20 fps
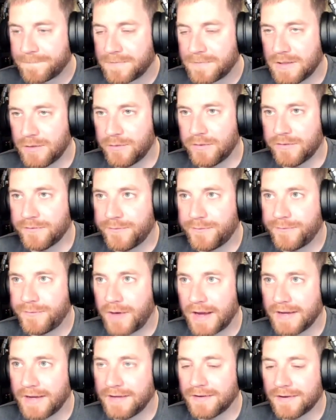You can
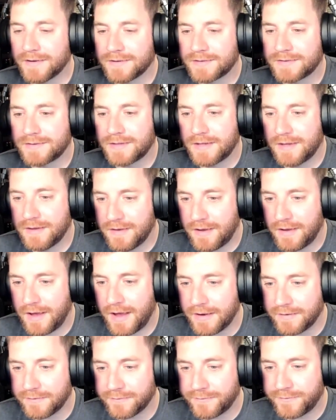find us
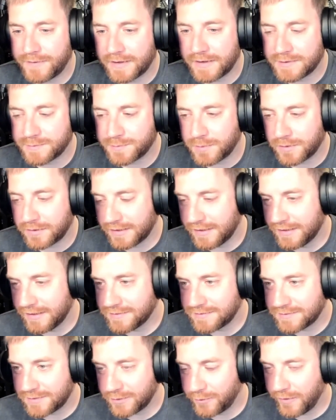on Facebook and
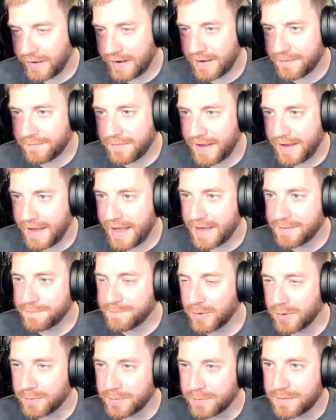Instagram at
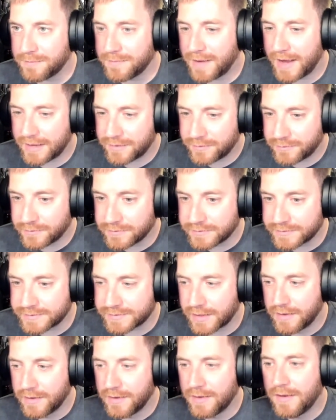Bourbon
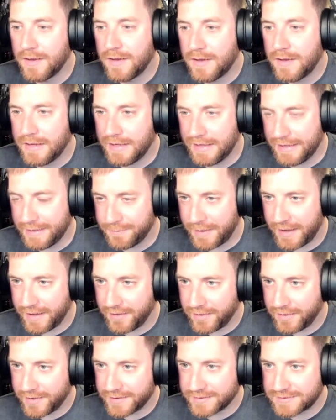Matters.
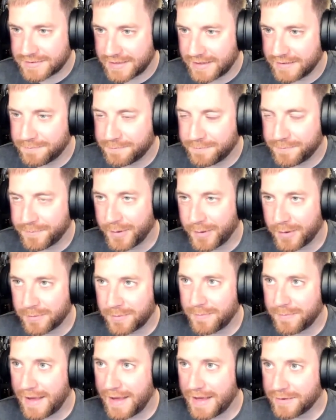Email us at
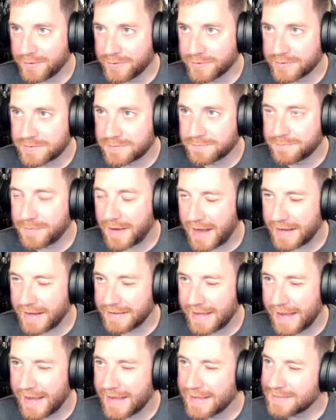
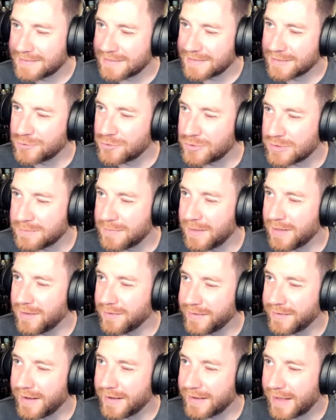
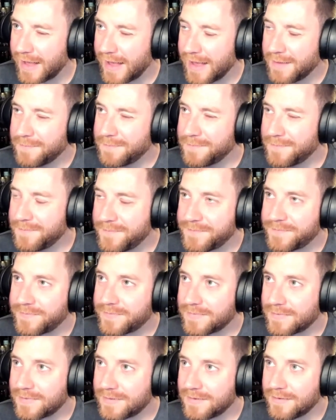bourbonmatterspodcast@gmail.com.
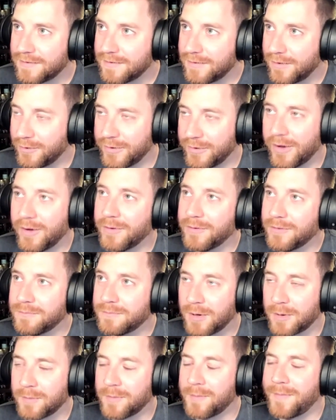Or no,
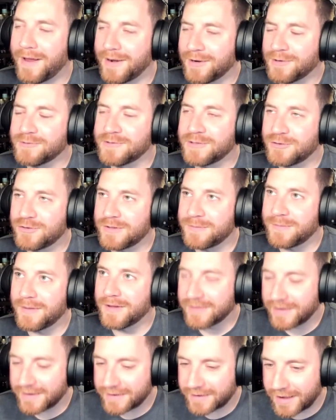
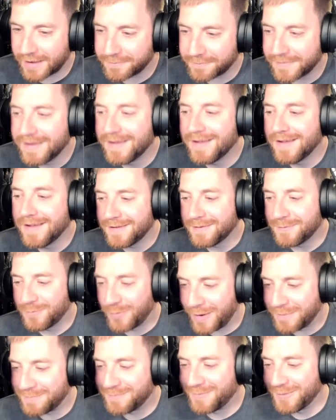bourbonmatters@gmail.com.
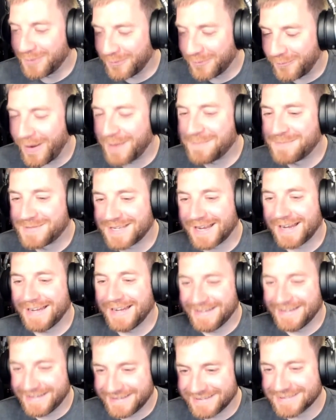The
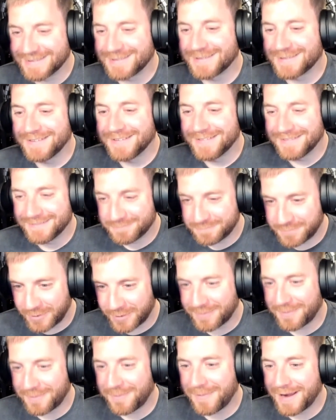website is
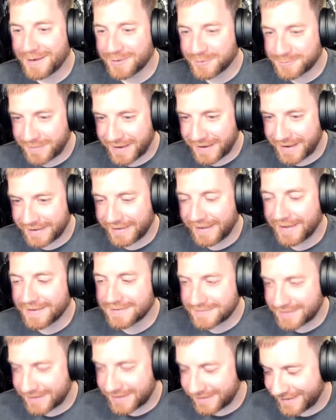
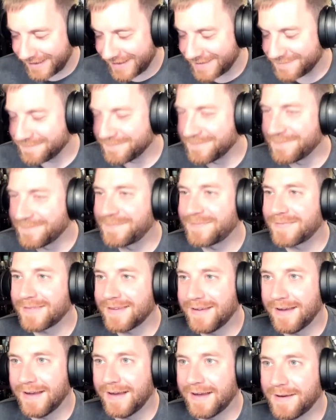
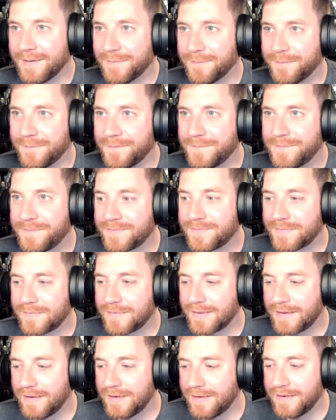bourbonmatterspodcast.com.
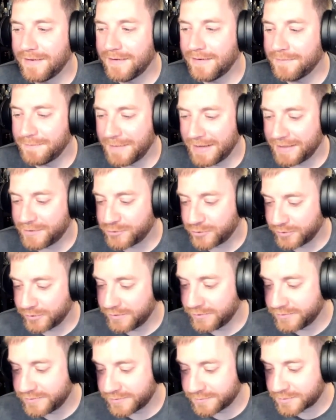Make sure
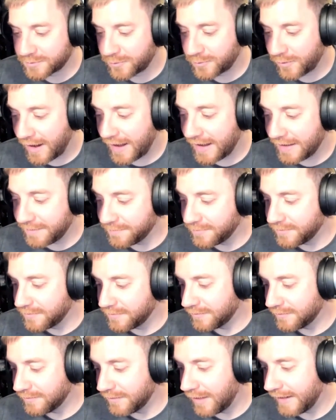you subscribe,
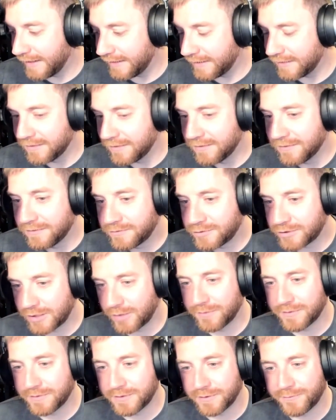like,
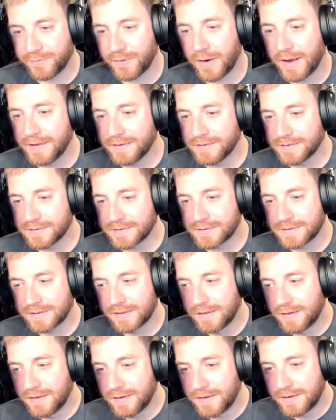share with your friends.
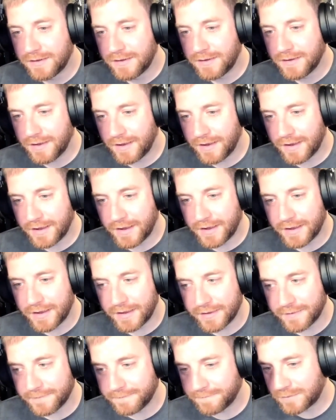
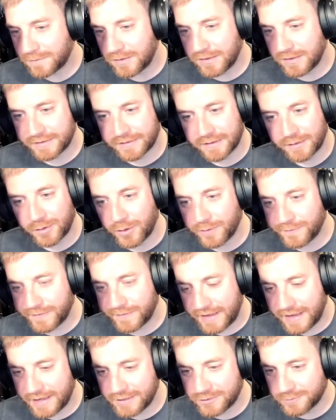Click the
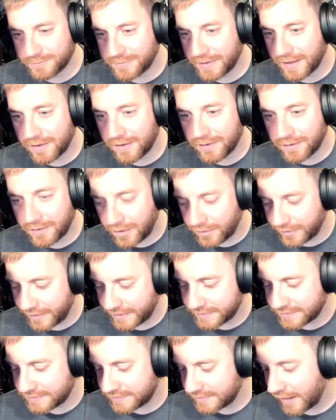notification bell, all
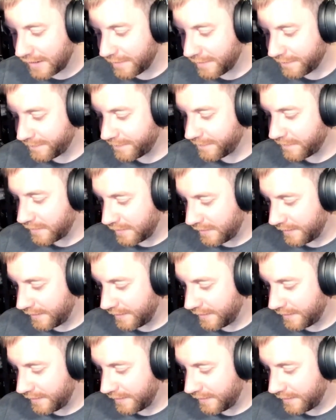that stuff.